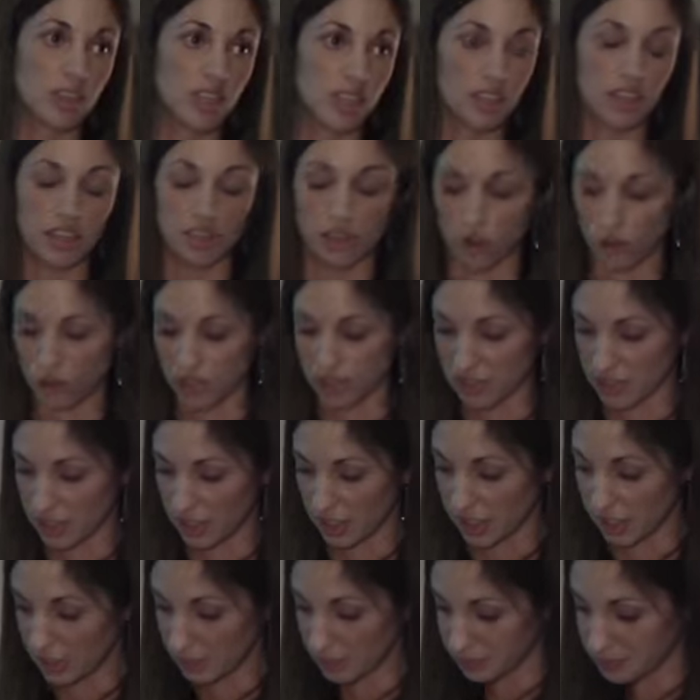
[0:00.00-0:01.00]
really
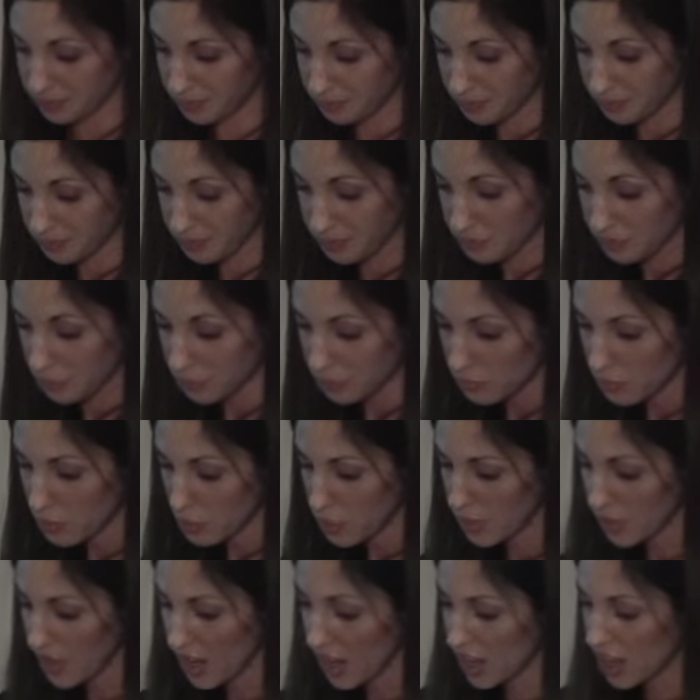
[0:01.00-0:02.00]
noticing it.
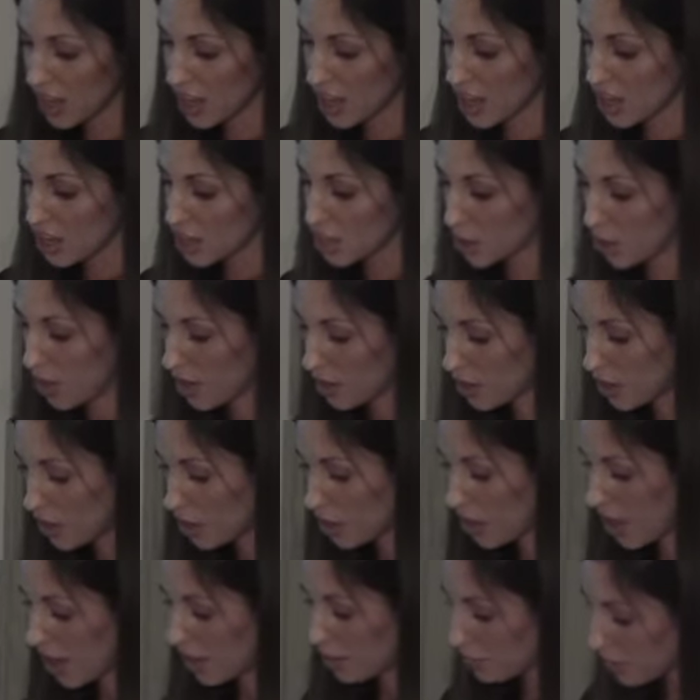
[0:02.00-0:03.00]
So
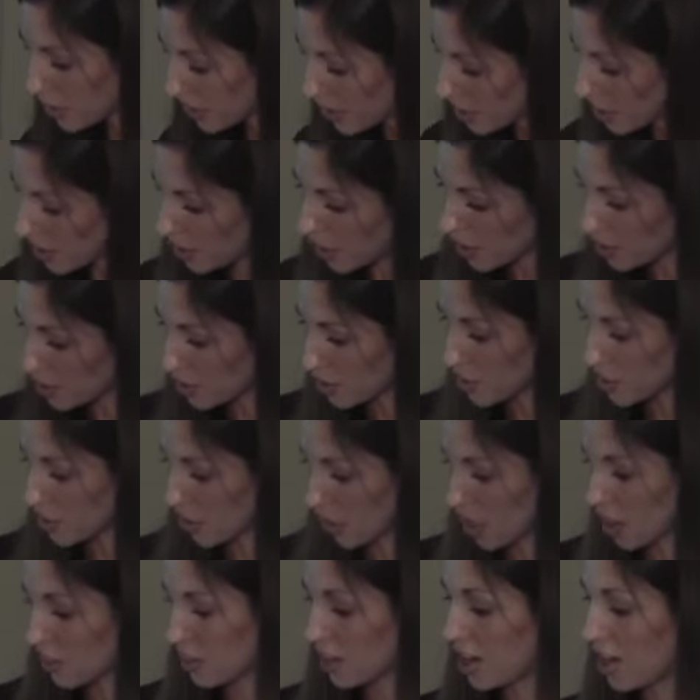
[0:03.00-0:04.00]
although I feel that all those
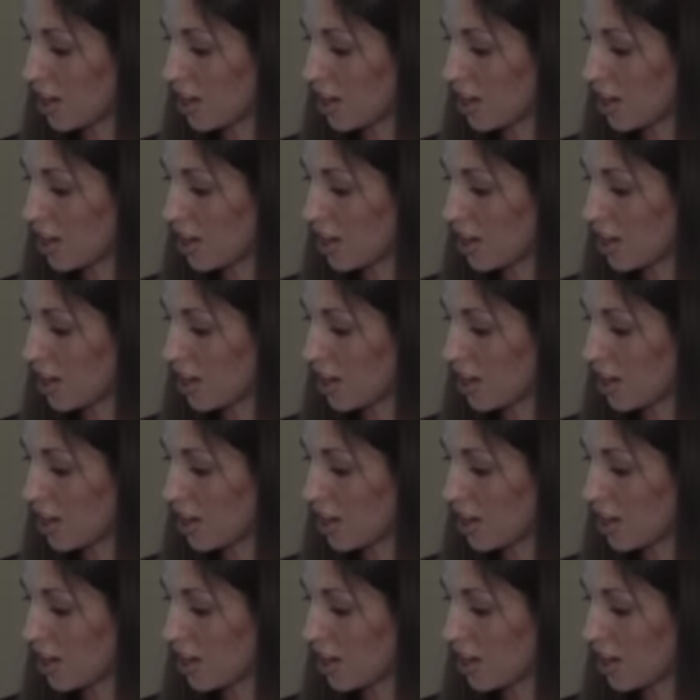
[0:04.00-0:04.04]
startup